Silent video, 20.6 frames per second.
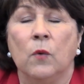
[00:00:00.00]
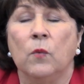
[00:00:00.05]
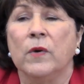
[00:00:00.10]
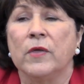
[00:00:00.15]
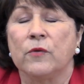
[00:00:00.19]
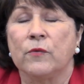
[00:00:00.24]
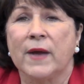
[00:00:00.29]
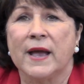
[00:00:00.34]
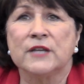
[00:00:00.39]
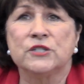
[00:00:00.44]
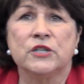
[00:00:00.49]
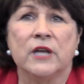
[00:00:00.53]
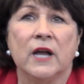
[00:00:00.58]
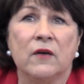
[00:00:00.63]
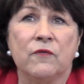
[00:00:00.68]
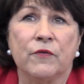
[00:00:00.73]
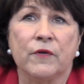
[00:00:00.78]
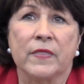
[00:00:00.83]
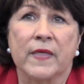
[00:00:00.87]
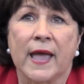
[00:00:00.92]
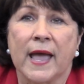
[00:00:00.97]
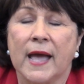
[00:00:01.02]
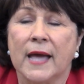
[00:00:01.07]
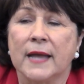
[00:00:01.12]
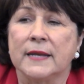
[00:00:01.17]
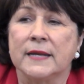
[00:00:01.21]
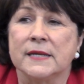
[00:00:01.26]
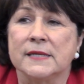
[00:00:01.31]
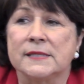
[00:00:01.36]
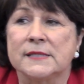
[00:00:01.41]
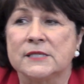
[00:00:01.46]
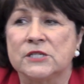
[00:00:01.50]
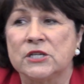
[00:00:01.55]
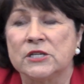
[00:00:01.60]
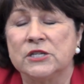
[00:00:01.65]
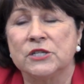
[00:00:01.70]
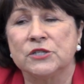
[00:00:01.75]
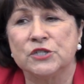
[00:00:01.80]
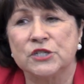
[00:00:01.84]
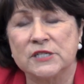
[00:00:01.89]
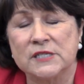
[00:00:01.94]
Well, the rationale for that is
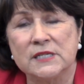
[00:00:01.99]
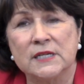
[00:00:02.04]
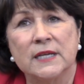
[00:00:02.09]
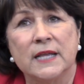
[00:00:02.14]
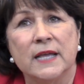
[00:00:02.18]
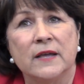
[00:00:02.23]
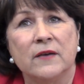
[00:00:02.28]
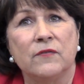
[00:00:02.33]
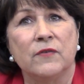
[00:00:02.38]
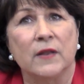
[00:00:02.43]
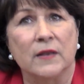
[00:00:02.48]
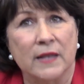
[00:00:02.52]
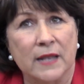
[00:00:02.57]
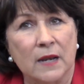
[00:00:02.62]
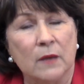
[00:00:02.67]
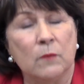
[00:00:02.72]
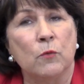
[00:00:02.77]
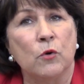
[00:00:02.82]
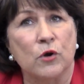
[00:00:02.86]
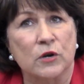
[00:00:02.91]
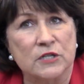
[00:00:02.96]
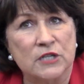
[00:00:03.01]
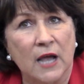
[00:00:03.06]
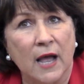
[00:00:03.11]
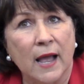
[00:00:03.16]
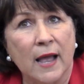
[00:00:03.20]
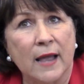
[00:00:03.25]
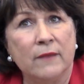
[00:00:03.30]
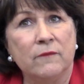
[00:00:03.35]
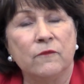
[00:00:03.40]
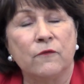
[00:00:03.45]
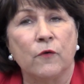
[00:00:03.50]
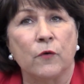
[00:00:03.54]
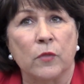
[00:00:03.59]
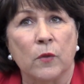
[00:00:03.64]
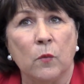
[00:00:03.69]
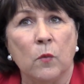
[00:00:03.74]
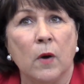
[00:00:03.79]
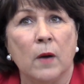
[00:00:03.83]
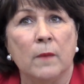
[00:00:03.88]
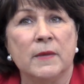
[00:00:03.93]
to give a little more time for
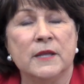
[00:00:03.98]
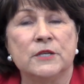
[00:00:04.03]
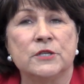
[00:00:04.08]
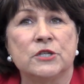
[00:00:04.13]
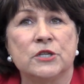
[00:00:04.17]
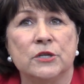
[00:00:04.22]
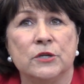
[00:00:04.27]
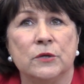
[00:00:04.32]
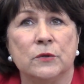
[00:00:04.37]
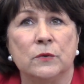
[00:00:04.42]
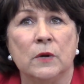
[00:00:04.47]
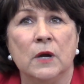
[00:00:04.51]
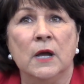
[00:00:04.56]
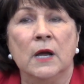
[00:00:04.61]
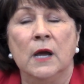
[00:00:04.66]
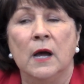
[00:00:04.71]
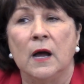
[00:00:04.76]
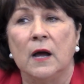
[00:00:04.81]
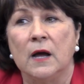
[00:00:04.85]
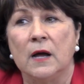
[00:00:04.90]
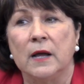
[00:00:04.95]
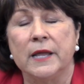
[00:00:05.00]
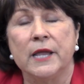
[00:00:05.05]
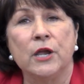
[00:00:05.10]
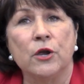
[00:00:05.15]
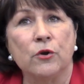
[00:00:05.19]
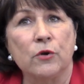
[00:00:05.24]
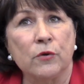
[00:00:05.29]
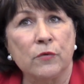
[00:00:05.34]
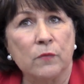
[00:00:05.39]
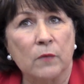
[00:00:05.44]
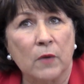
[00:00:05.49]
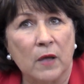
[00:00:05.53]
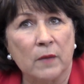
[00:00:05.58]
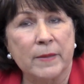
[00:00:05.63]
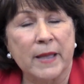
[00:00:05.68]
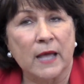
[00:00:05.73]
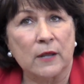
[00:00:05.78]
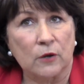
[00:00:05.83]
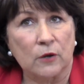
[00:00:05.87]
the woman to hear about